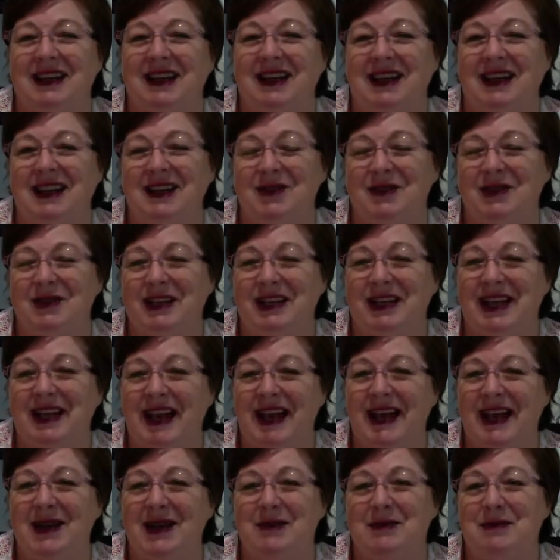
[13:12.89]
and
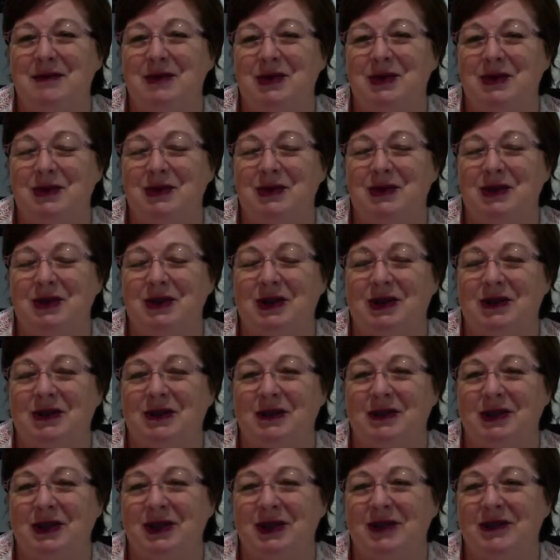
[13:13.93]
regain more
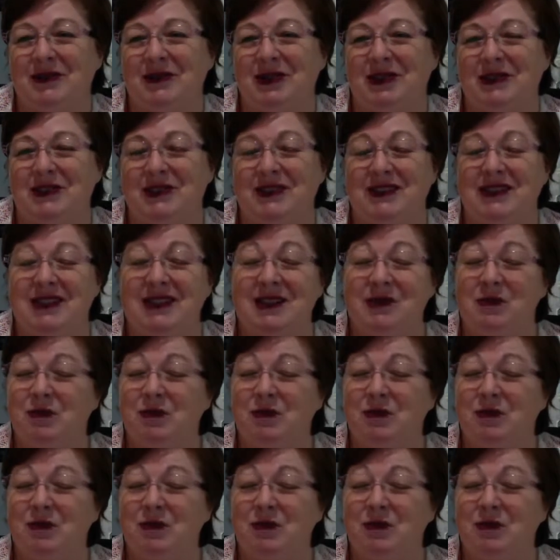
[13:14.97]
of what you've lost.